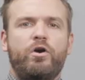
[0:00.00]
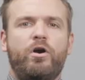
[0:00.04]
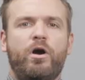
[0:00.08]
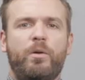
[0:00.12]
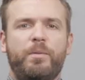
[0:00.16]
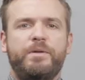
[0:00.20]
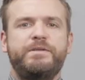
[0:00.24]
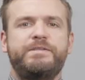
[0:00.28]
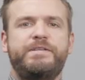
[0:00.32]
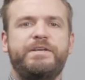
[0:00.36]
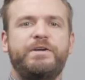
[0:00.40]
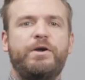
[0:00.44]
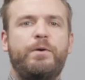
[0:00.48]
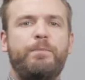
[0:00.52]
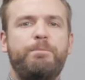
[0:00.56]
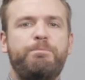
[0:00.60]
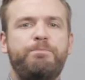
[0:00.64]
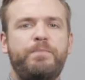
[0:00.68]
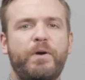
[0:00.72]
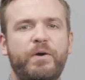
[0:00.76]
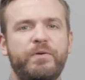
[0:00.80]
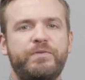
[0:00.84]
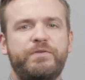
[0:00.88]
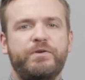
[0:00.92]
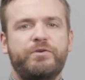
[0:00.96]
Commenting on
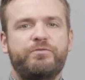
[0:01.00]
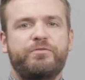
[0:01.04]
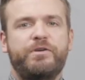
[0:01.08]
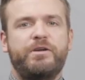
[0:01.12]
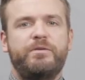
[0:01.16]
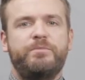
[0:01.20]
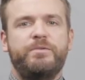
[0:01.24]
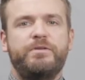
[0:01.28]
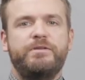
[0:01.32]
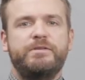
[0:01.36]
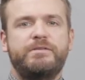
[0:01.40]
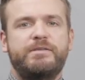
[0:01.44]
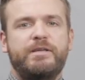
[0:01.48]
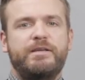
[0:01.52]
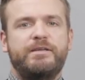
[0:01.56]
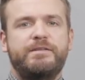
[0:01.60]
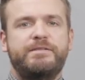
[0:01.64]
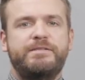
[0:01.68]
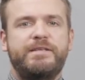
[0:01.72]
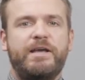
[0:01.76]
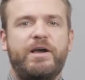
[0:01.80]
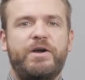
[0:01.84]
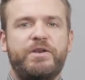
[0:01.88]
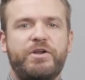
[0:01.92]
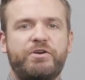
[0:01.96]
both agreements,
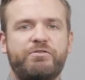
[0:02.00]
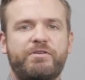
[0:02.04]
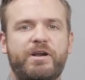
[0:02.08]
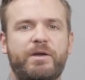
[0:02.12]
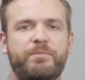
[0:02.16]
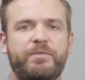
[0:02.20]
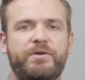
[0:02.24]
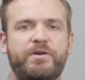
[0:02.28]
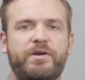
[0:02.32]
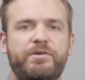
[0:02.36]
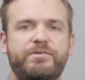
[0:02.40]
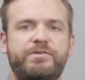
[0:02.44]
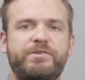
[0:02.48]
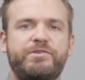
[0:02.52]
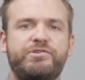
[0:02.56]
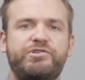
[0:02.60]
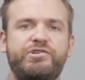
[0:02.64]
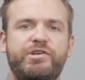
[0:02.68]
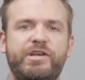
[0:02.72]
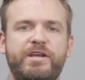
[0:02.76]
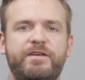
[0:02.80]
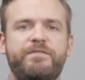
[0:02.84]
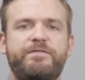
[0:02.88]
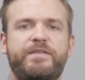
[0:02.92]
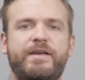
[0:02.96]
Saudi Aramco's
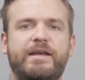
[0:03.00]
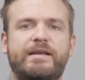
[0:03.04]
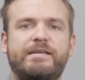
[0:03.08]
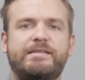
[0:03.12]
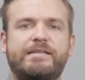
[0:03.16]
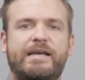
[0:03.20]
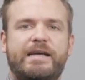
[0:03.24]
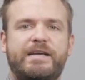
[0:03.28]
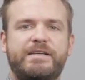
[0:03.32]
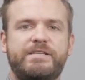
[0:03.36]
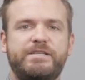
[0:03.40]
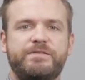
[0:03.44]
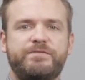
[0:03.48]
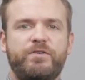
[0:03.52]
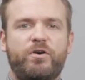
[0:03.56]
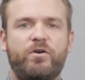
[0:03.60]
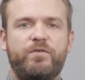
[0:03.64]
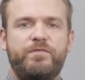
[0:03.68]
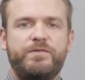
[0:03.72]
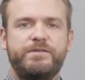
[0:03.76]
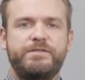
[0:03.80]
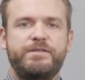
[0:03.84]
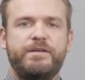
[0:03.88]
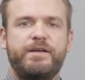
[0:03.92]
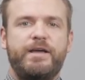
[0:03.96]
chief executive
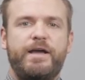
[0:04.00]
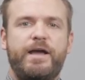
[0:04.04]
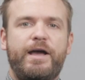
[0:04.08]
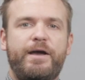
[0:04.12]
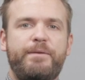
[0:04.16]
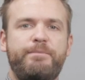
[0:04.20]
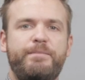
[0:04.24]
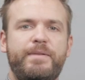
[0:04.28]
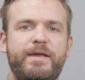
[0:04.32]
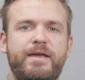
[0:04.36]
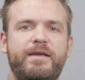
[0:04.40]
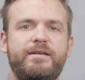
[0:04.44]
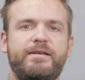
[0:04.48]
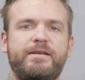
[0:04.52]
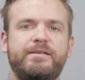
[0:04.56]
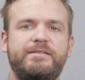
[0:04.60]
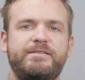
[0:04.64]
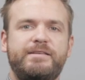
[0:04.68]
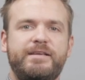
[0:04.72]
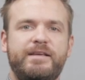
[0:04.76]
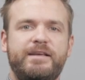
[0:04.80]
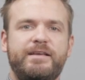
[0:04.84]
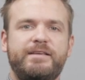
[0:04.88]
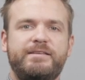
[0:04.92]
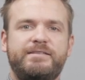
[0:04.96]
officer, Amir
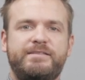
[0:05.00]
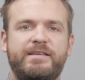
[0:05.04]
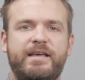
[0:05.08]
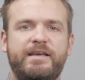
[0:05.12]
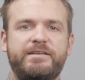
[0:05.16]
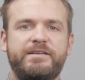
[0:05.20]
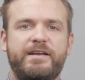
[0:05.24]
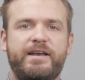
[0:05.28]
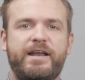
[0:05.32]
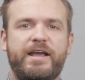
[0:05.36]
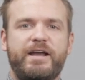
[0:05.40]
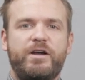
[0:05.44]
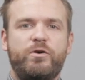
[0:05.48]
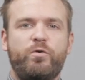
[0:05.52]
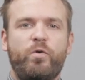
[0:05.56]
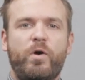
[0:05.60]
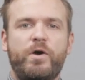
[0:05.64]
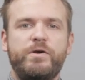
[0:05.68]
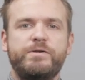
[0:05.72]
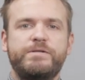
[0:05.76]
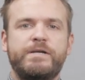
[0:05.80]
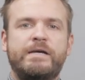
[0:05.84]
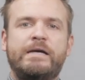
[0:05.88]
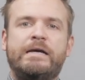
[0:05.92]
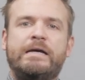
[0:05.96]
Nasir, said, and I
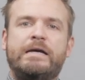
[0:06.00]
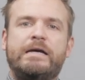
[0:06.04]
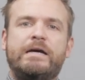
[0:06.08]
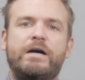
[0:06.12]
quote,